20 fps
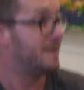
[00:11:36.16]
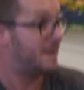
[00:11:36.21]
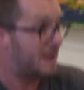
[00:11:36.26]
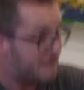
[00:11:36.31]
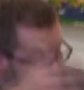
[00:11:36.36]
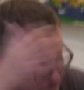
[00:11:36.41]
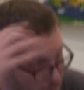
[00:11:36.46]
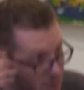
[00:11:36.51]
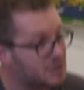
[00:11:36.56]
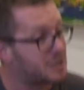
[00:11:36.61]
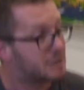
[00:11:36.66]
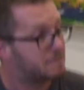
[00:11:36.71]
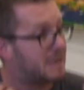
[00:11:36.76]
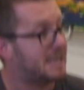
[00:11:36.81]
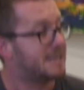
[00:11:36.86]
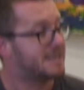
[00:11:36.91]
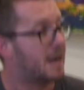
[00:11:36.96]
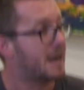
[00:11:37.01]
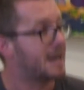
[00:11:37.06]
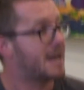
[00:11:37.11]
They must
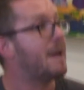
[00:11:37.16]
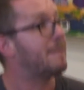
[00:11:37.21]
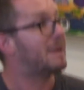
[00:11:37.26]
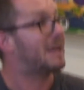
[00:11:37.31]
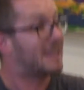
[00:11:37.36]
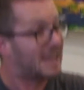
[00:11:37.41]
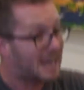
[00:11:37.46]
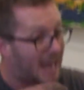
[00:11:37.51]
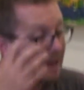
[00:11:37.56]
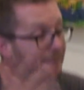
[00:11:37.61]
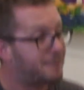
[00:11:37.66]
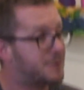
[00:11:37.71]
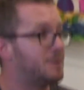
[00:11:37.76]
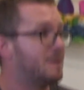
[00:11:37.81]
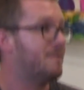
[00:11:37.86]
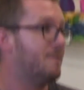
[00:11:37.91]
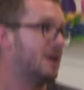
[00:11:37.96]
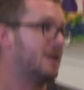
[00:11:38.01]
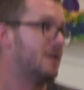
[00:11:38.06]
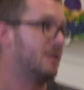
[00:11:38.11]
be dynamic. They have to
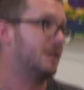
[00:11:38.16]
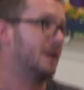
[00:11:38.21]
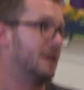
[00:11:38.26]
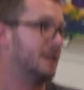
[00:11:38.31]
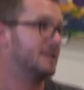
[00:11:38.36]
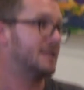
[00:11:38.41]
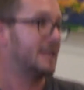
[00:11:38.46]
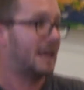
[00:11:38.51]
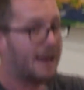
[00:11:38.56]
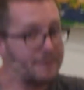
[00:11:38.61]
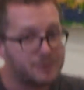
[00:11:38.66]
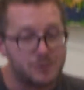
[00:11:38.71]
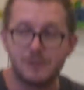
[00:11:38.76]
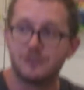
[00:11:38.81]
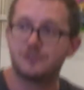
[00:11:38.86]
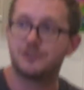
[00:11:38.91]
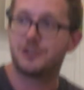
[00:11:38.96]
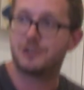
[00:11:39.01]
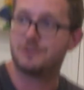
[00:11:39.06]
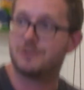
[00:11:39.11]
invent things. They have to
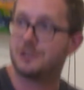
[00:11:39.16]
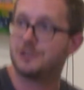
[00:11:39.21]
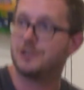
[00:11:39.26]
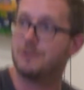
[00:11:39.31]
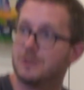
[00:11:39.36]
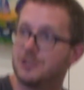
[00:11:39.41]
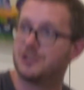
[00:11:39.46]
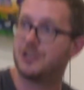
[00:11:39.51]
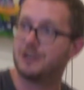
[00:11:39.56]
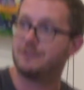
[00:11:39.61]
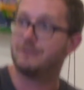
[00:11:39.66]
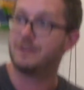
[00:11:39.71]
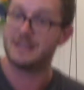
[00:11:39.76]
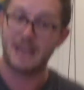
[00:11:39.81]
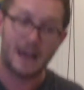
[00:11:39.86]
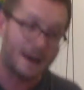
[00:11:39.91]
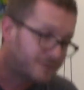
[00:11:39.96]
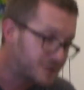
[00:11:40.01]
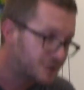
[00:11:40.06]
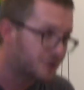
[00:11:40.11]
introduce new machinery.
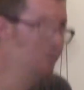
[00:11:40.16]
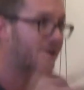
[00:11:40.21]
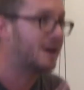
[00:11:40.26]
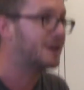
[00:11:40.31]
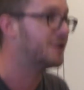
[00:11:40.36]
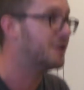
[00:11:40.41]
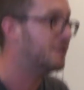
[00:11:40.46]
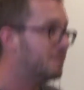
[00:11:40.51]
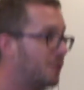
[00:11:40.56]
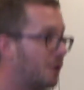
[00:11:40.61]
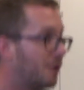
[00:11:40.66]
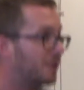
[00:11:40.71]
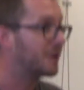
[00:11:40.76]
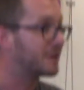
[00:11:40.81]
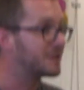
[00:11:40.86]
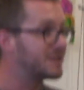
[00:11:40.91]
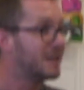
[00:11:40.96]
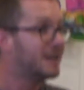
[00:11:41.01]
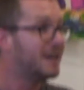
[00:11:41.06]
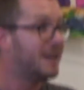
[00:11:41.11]
They have to create new
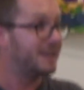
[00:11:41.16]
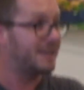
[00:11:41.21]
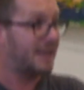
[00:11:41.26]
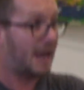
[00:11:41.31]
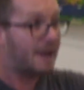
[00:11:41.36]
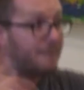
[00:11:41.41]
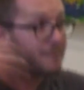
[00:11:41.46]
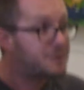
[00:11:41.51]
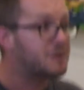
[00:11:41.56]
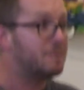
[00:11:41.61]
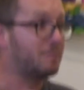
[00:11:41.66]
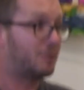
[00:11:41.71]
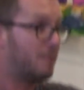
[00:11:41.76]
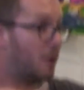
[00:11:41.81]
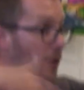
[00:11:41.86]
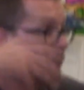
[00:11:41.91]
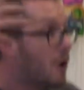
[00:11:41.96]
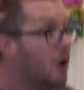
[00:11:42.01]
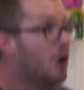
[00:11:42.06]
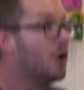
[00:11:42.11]
products. They have to
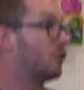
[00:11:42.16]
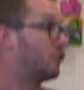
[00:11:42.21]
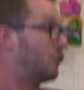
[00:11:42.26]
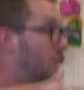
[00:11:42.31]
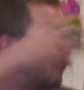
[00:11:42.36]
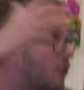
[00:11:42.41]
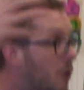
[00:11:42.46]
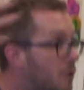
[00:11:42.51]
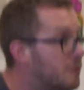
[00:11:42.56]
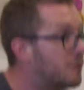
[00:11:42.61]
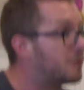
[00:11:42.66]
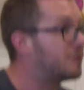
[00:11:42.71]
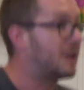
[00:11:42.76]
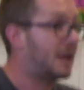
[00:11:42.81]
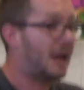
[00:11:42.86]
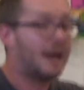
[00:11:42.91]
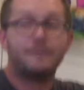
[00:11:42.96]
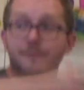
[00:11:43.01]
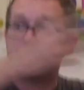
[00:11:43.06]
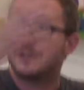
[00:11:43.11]
promote growth. They
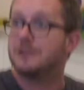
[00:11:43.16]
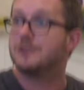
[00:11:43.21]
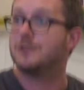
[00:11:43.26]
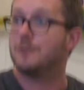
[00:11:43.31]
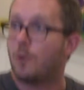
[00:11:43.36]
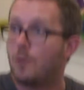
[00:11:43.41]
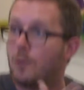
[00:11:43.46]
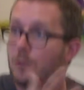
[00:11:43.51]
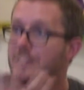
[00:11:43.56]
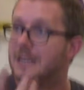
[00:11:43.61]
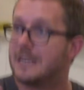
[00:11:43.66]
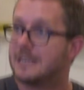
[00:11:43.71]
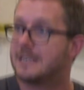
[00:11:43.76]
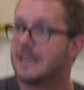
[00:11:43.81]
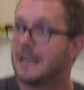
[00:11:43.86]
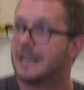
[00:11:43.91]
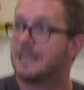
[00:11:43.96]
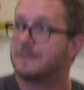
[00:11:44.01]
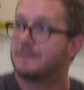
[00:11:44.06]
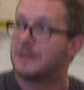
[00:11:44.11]
have to do all these
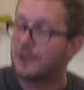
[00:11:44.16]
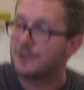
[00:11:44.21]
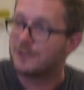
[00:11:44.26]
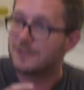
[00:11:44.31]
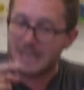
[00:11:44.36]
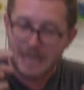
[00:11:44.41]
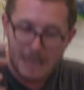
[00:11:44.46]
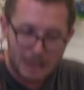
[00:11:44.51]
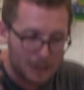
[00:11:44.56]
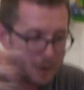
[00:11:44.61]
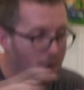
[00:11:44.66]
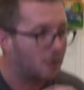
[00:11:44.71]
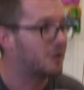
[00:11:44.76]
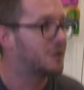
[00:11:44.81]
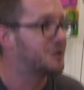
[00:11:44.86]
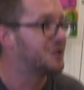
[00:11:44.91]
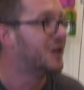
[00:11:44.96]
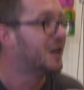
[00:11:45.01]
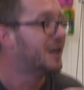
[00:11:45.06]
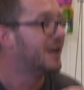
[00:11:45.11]
things because they're
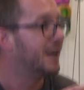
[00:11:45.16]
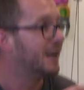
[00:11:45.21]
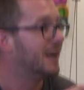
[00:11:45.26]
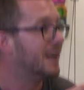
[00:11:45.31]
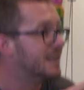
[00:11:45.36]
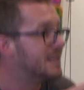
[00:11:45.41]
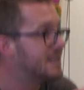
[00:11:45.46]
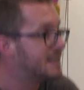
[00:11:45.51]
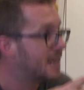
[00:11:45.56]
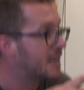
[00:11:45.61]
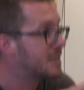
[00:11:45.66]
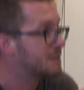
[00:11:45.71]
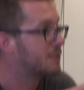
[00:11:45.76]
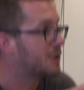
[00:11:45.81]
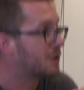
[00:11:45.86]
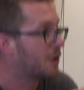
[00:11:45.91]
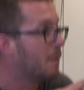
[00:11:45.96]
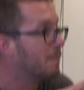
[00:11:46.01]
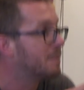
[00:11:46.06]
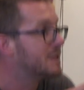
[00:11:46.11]
locked in this
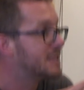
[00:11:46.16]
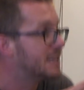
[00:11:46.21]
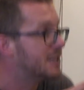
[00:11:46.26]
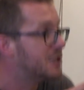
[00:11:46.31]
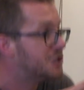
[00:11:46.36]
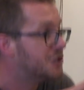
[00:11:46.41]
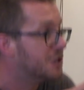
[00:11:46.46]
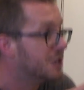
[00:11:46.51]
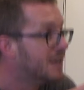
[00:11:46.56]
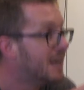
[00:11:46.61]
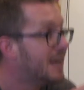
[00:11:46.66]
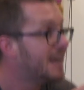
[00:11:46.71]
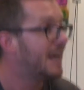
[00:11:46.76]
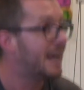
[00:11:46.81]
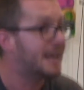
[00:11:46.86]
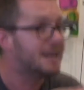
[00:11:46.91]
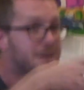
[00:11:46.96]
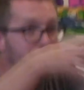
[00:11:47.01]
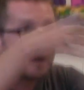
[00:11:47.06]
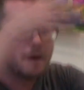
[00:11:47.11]
desperate competition in an